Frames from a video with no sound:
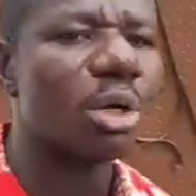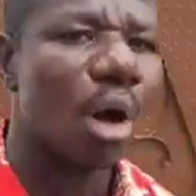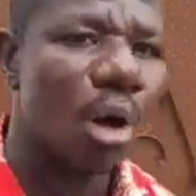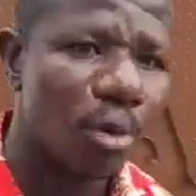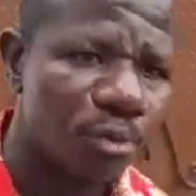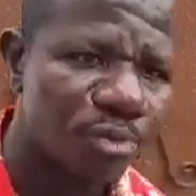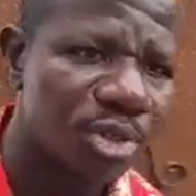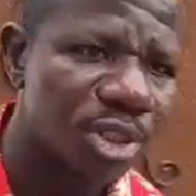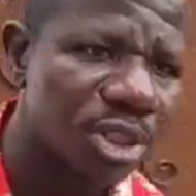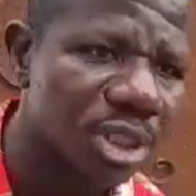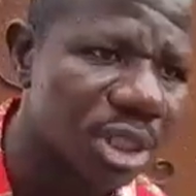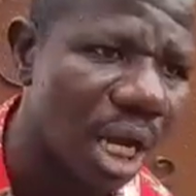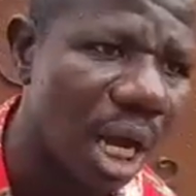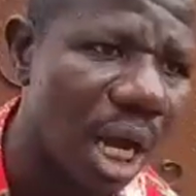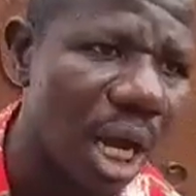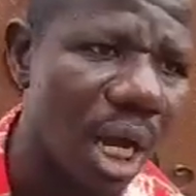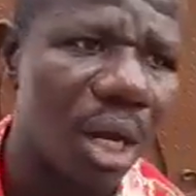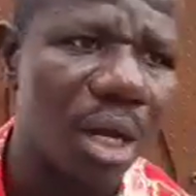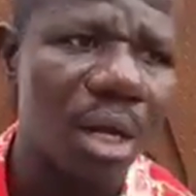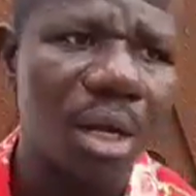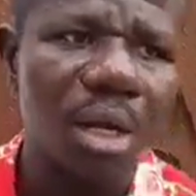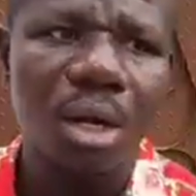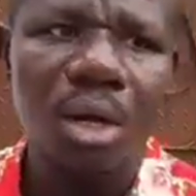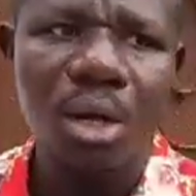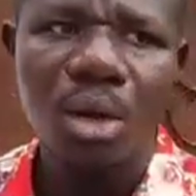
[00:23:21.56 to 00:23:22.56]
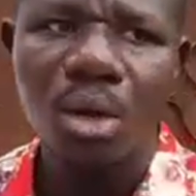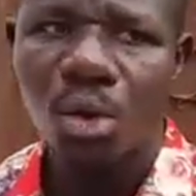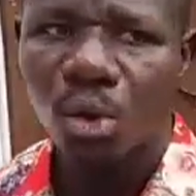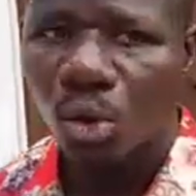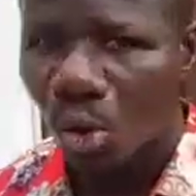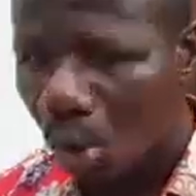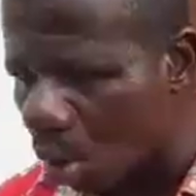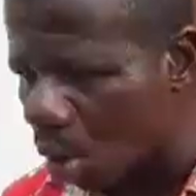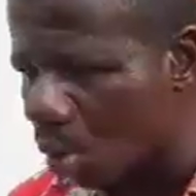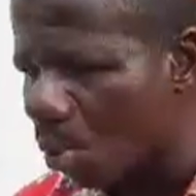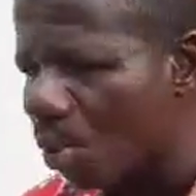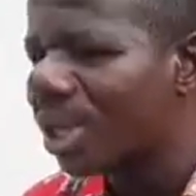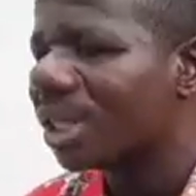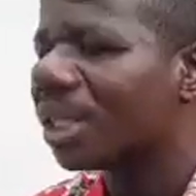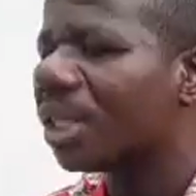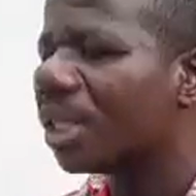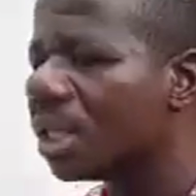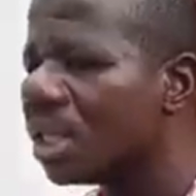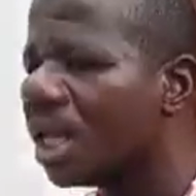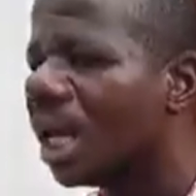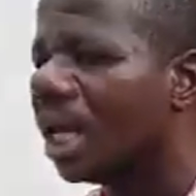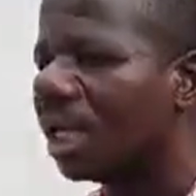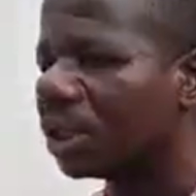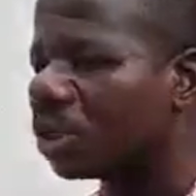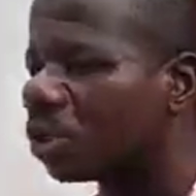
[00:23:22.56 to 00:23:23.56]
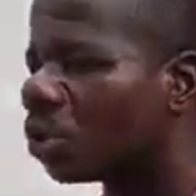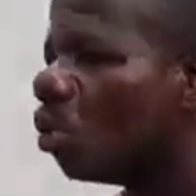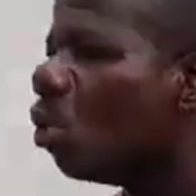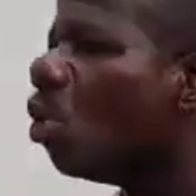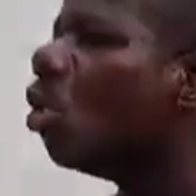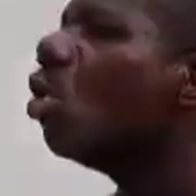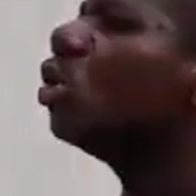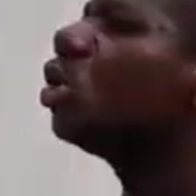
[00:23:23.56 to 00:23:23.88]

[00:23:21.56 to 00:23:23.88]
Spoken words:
officers who witnessed, who